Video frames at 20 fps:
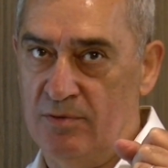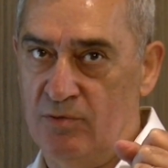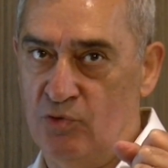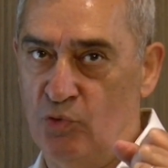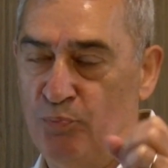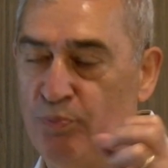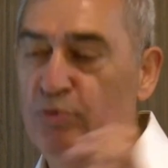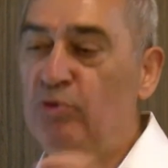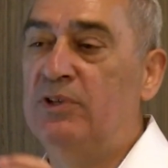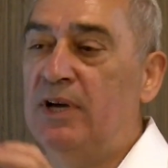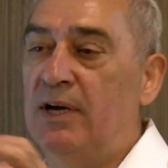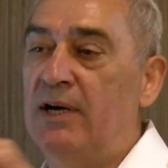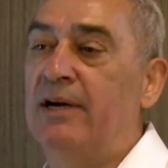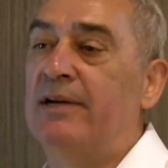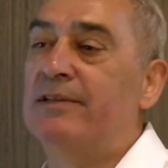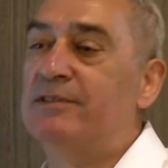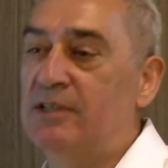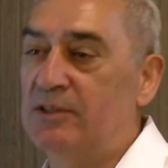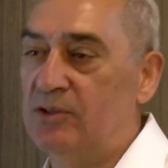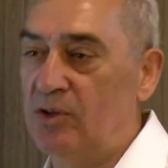to put
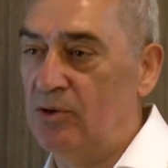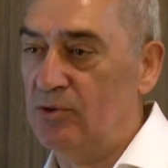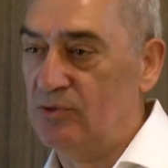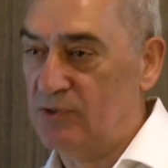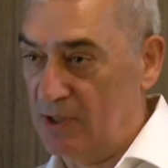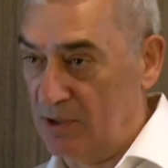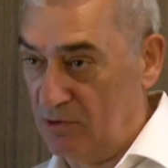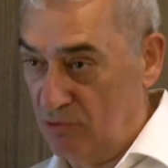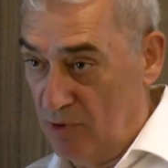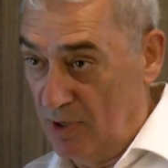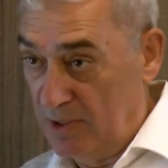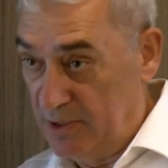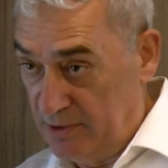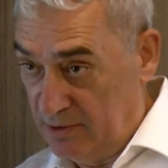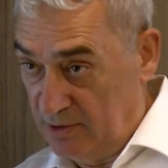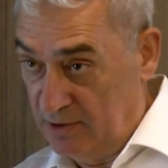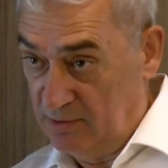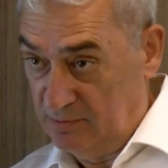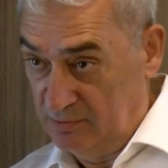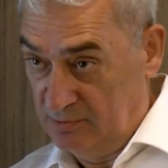accent on the
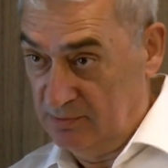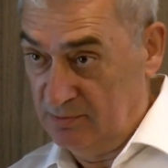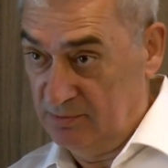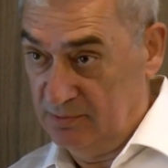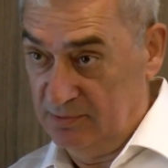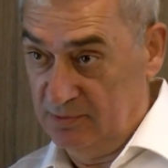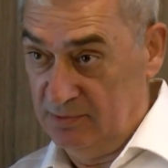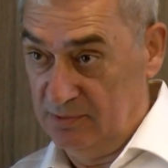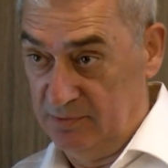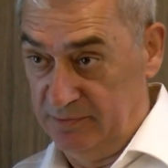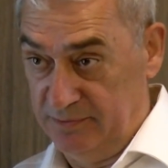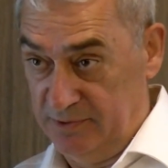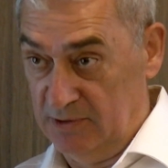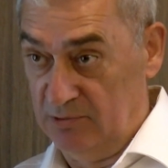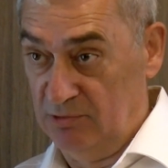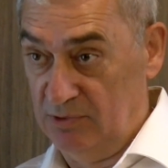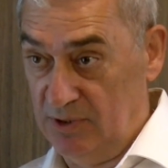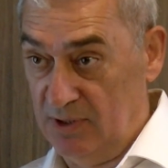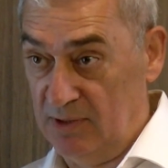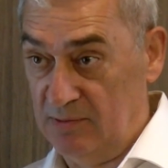quality of
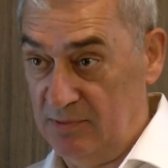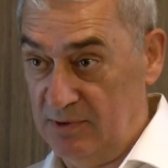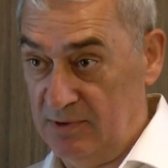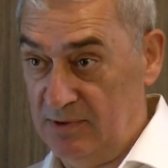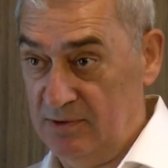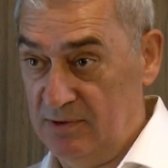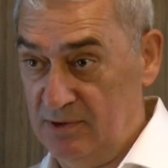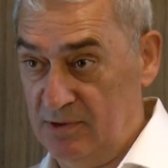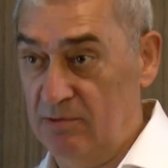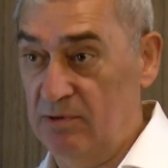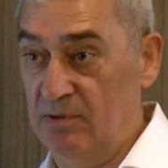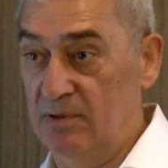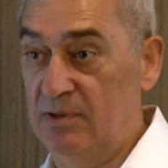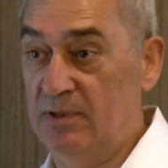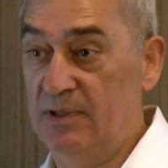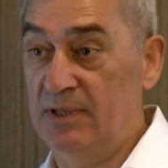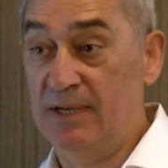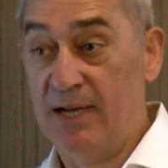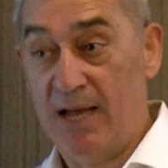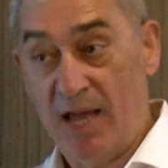outcomes. So
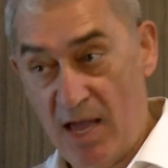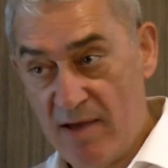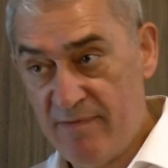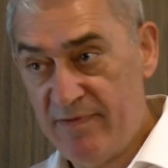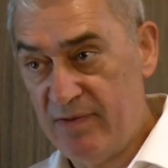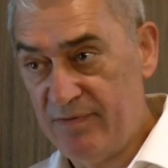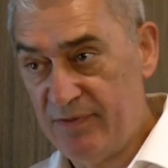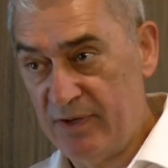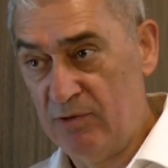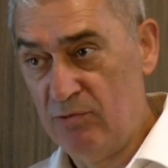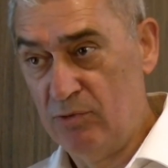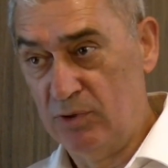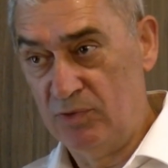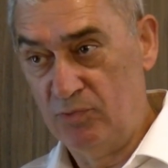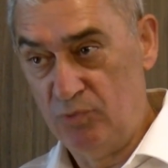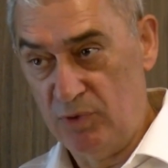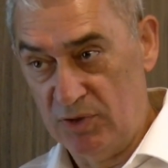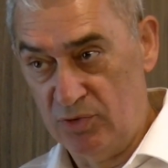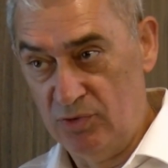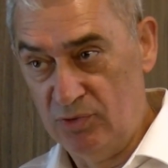in everything what
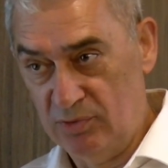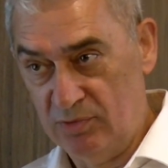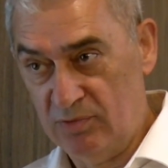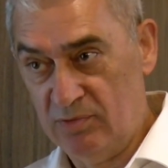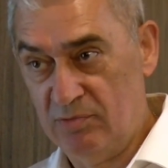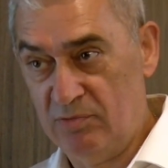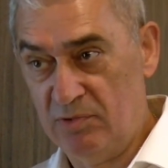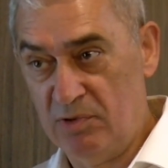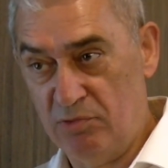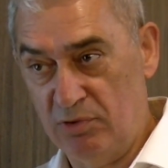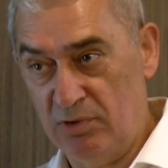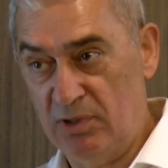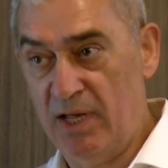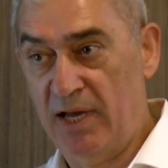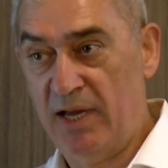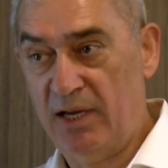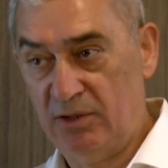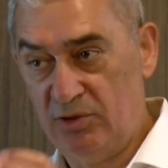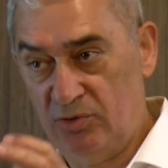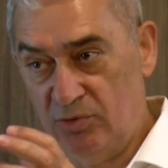we do, we would
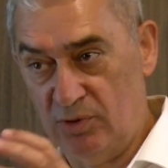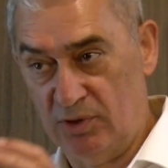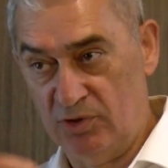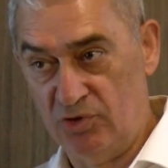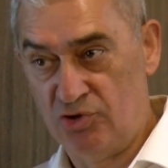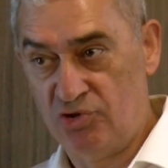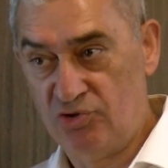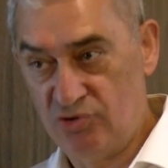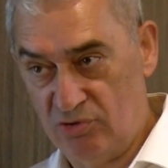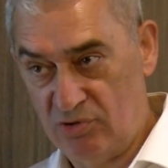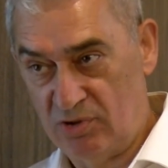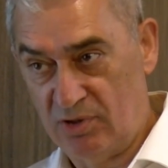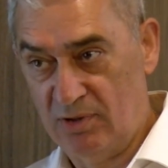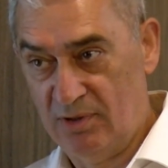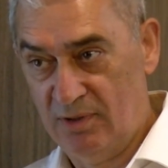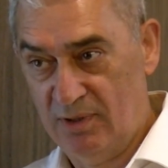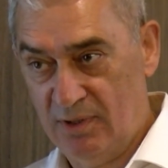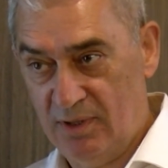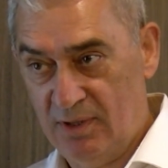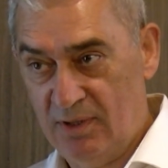like to ensure
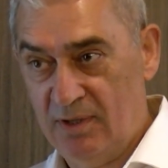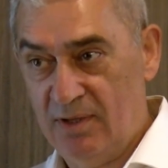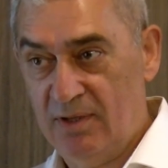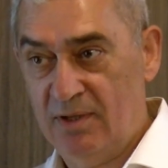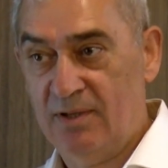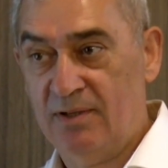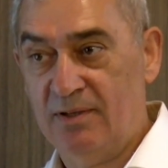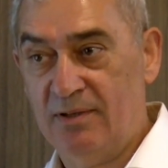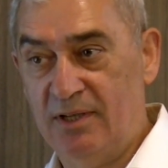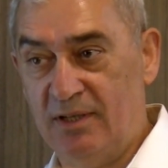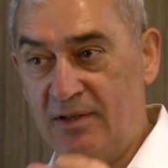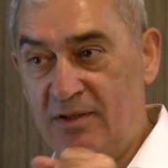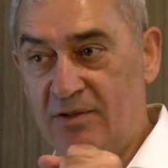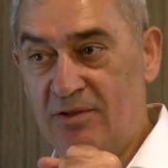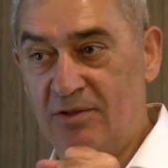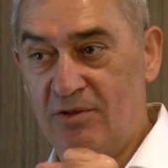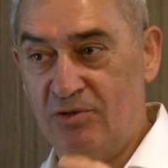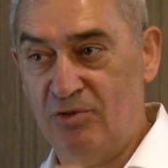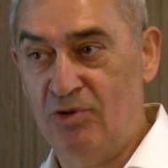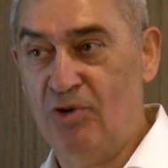that
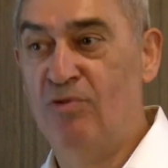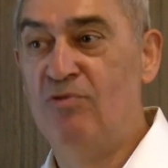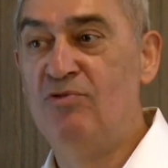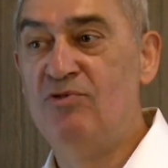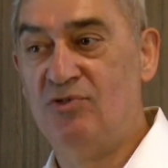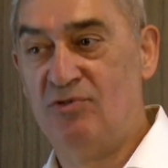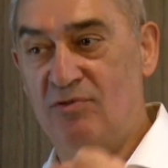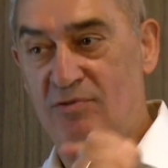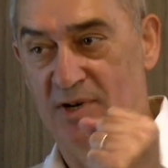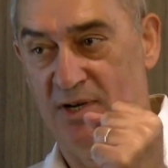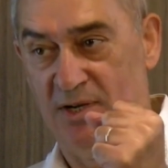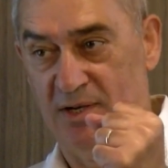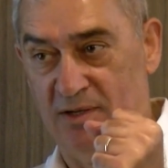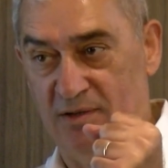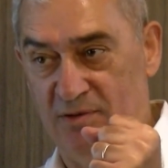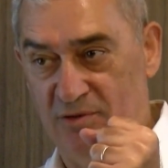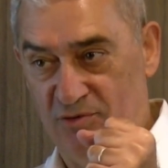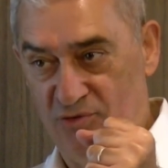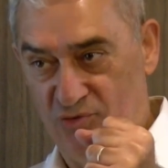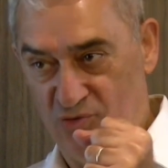those who are
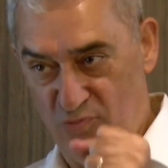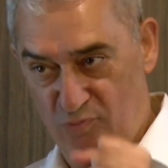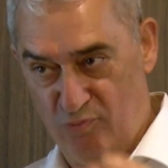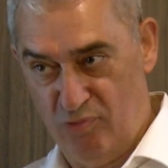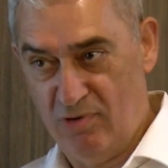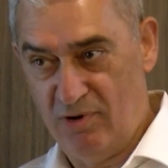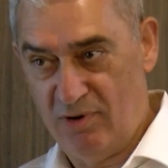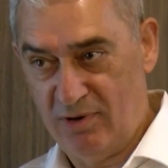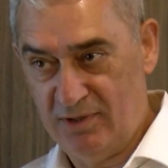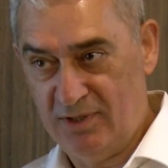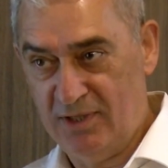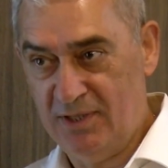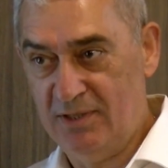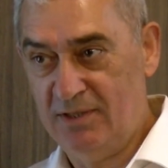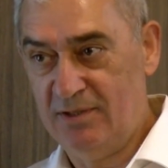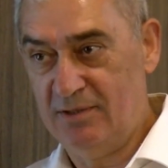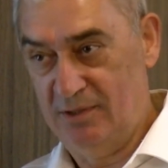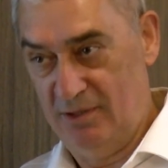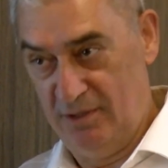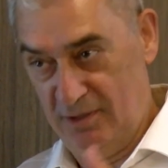
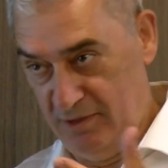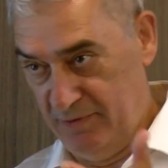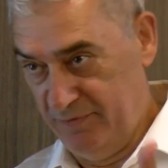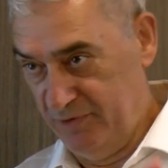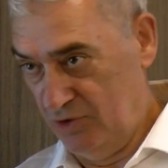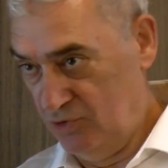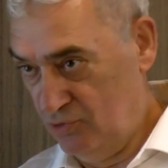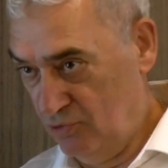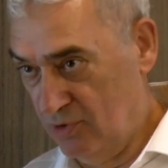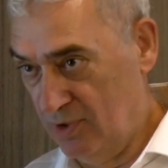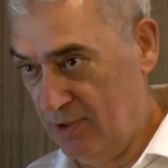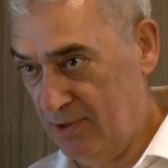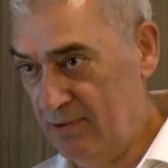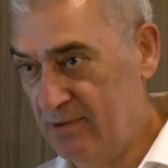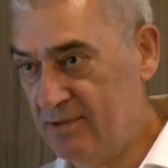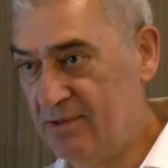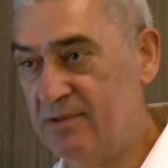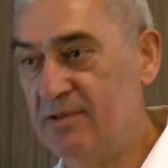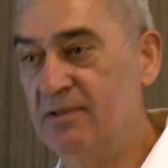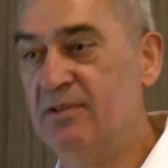supported,
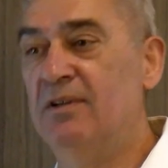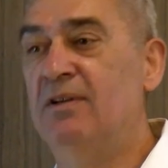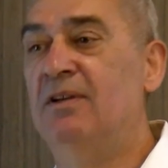individuals,